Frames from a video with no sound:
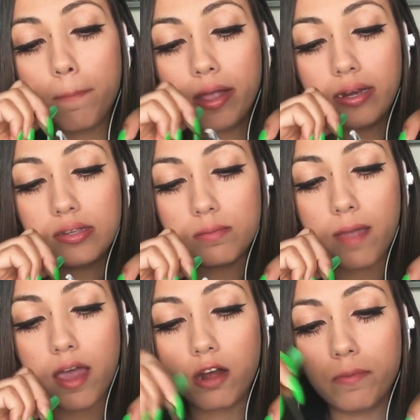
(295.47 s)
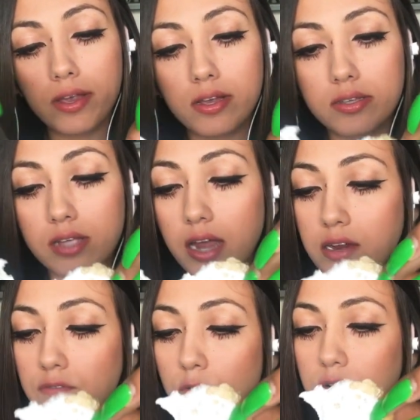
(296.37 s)
But it doesn't matter because I
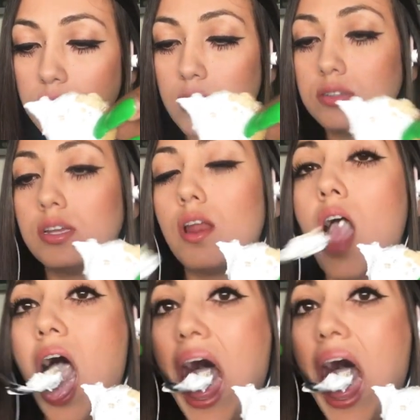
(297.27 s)
need 4,000.